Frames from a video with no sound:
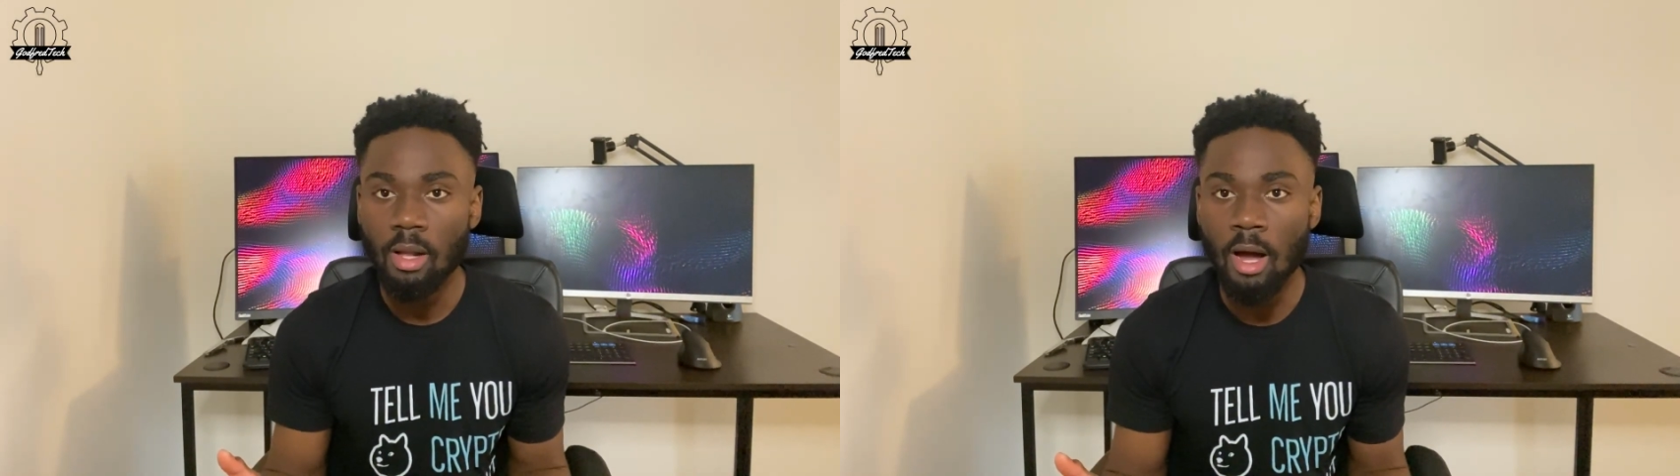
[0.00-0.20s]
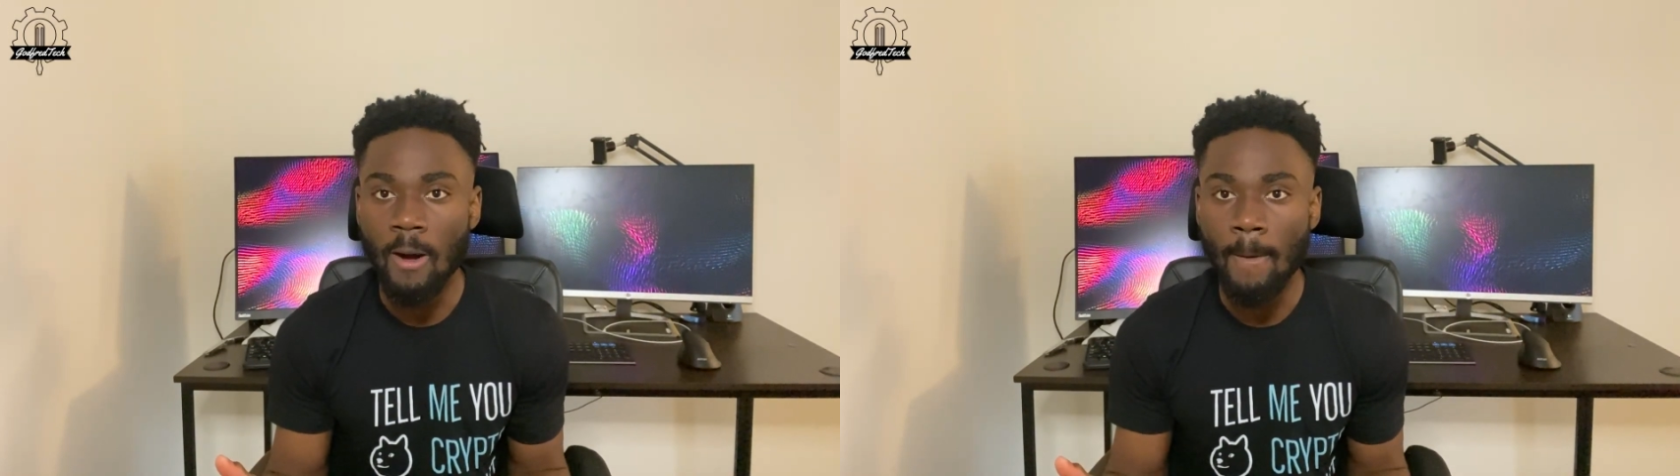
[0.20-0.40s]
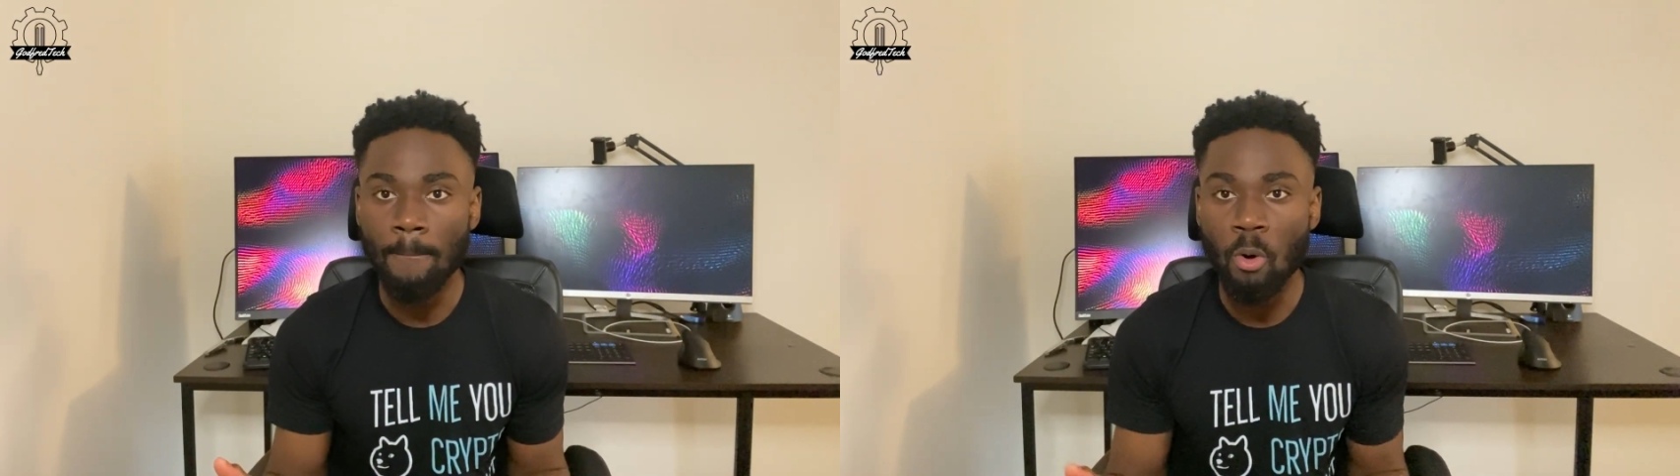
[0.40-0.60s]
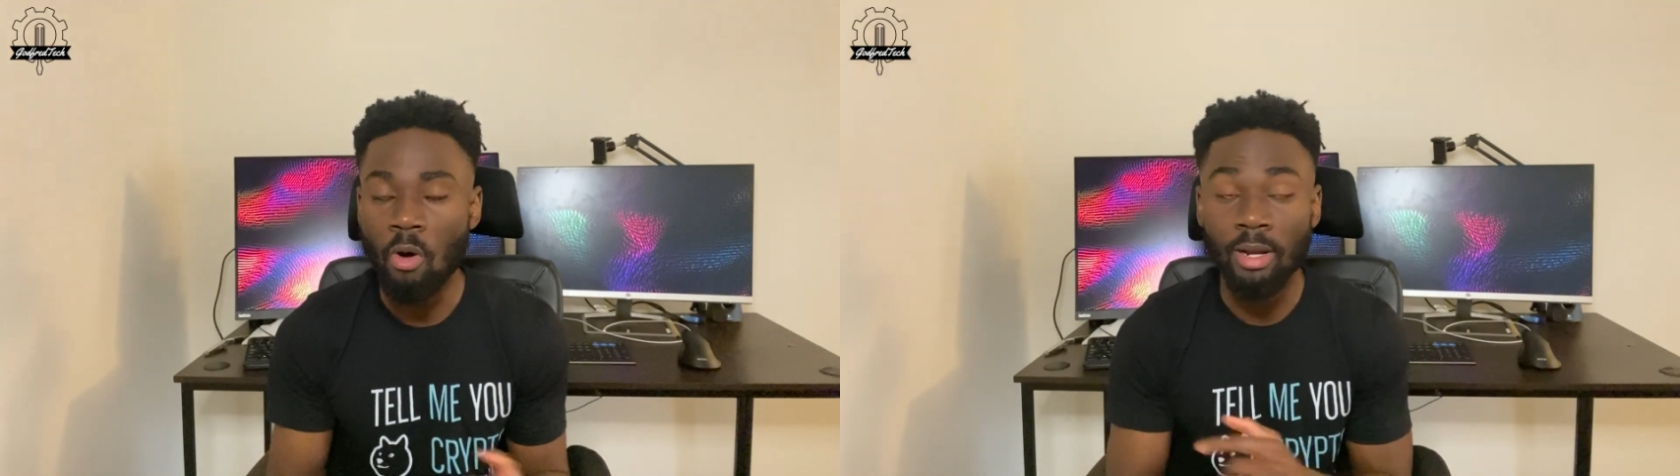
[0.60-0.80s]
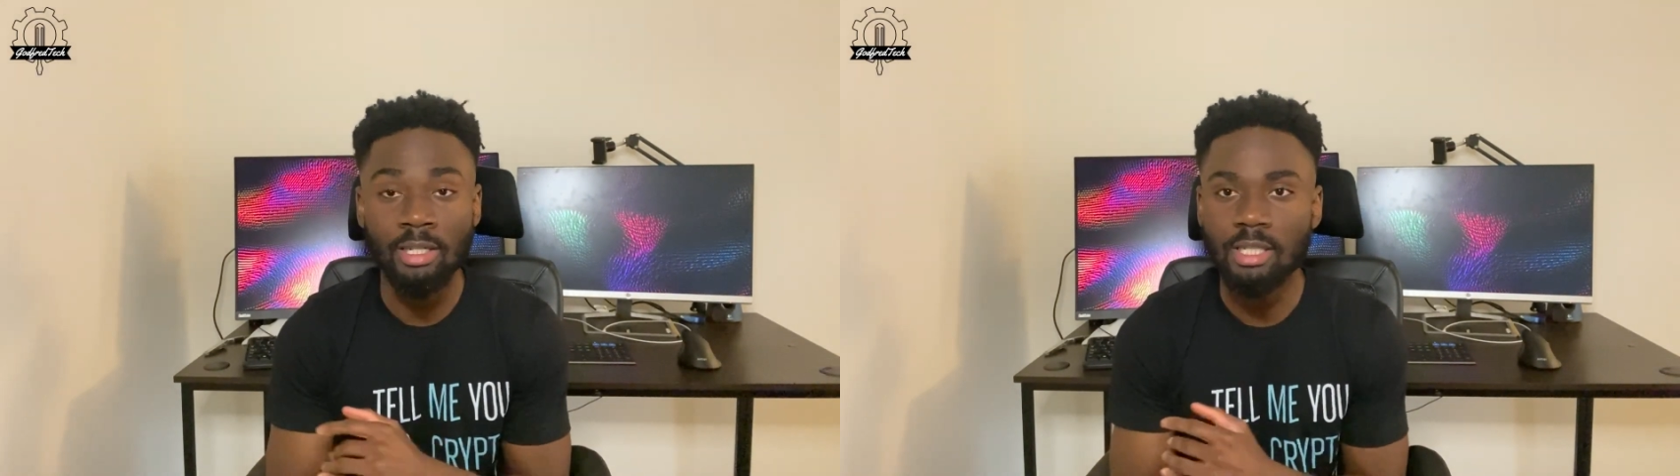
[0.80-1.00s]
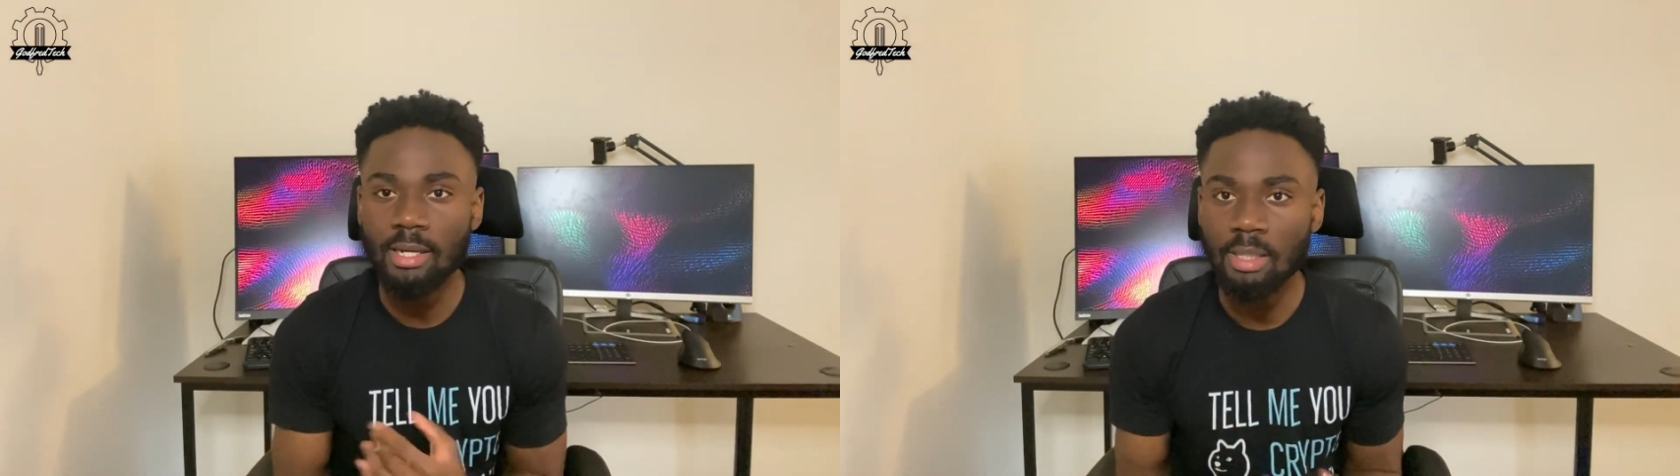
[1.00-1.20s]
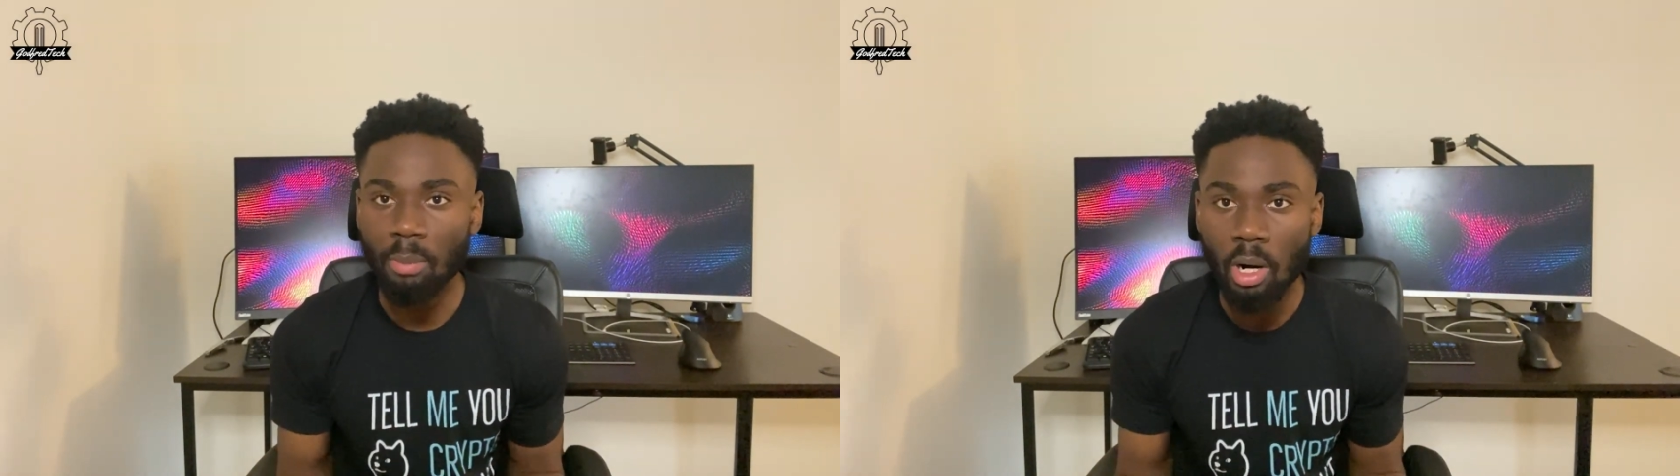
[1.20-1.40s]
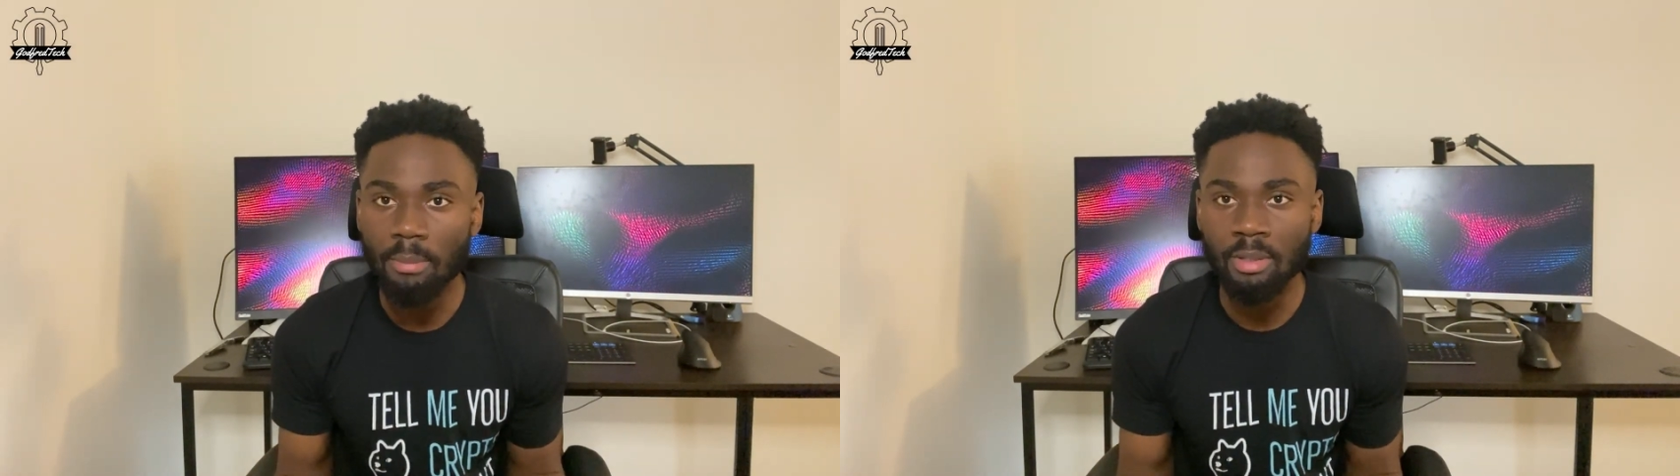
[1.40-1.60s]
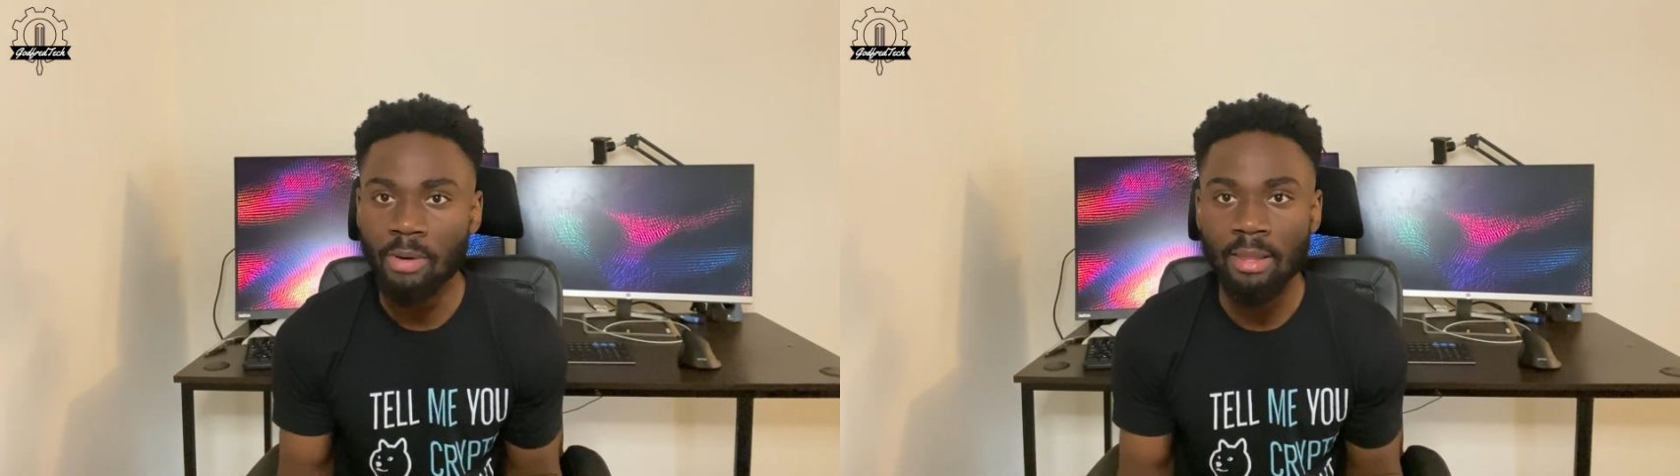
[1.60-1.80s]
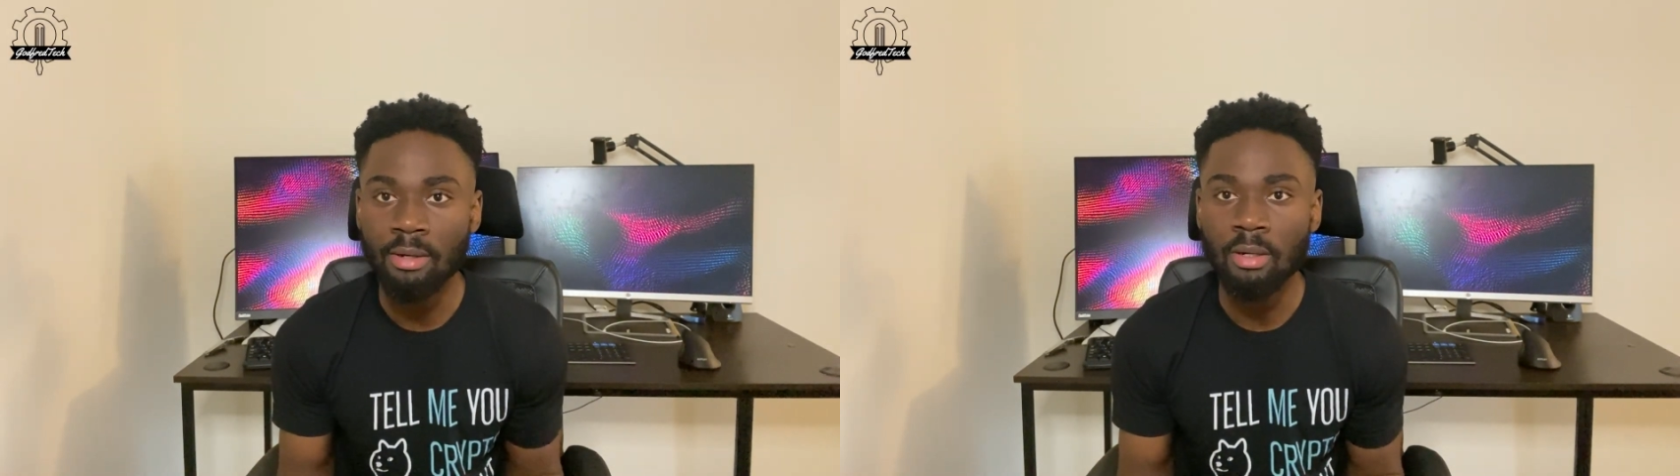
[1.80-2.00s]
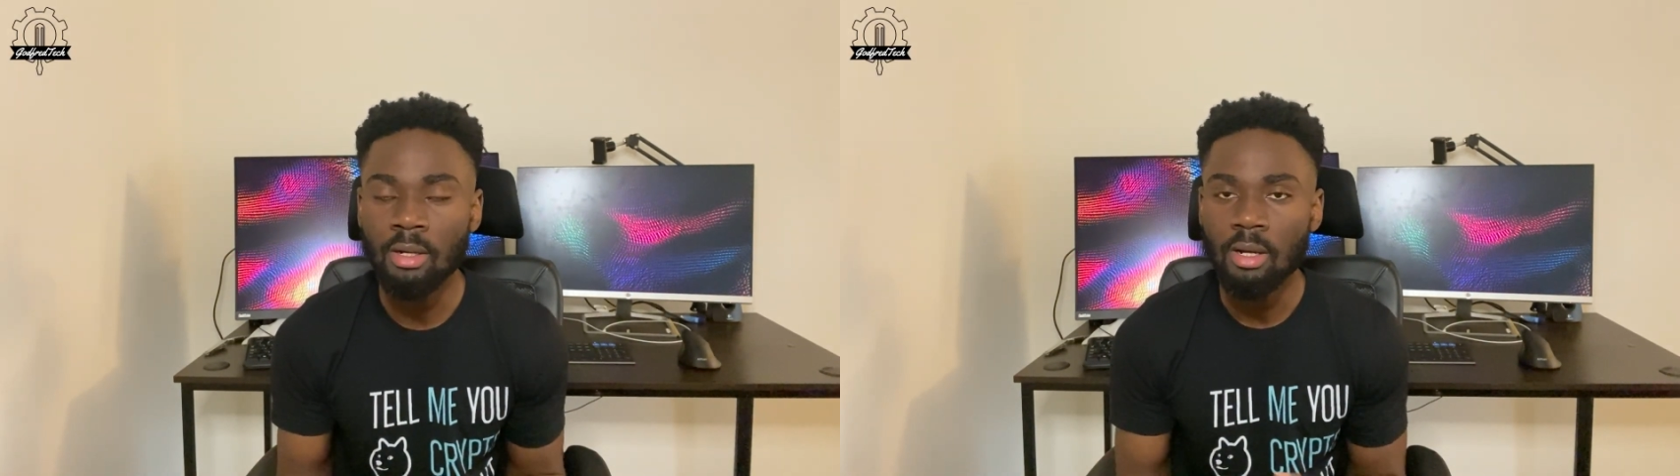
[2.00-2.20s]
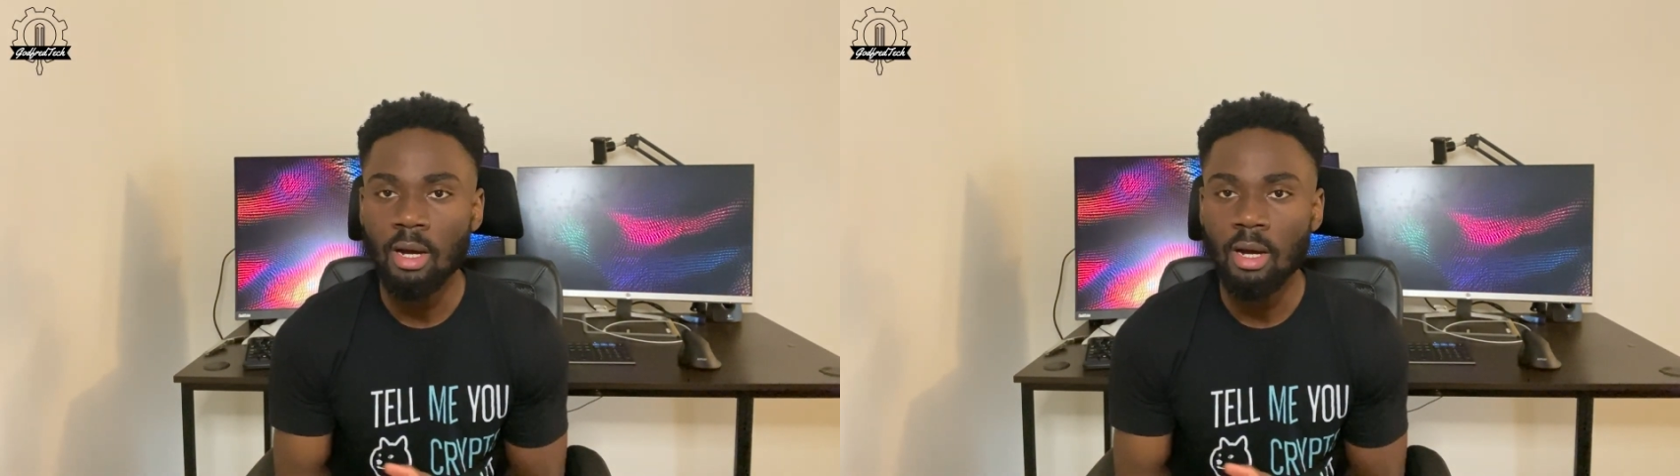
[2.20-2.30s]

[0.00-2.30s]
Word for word: or an entire department rather,